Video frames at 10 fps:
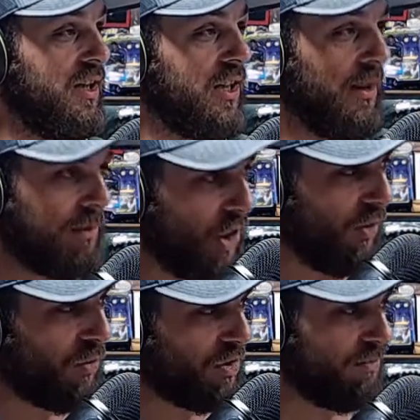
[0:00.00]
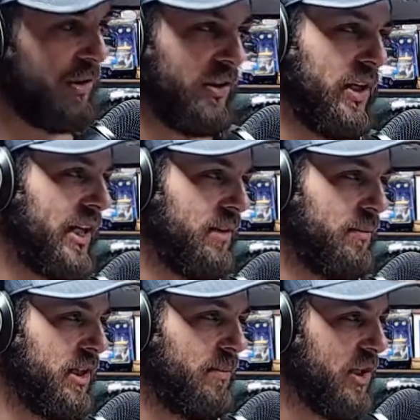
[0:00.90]
come close, but they're not going to
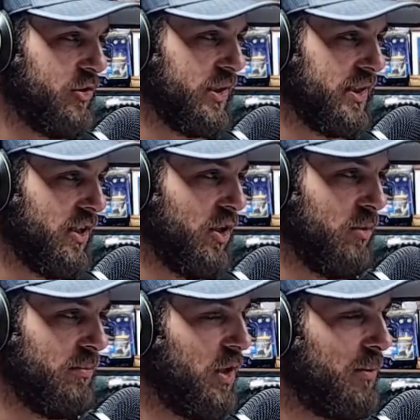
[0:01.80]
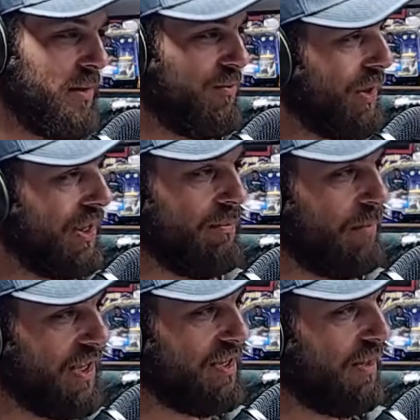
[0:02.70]
beat the Patriots at home. Nobody really
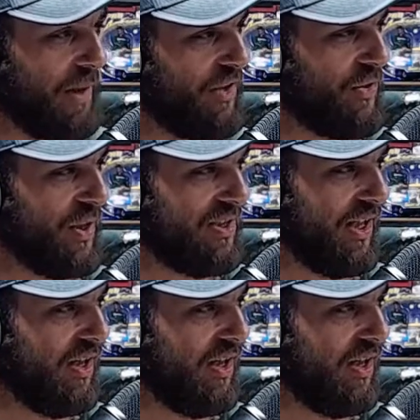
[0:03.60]
beats the Patriots at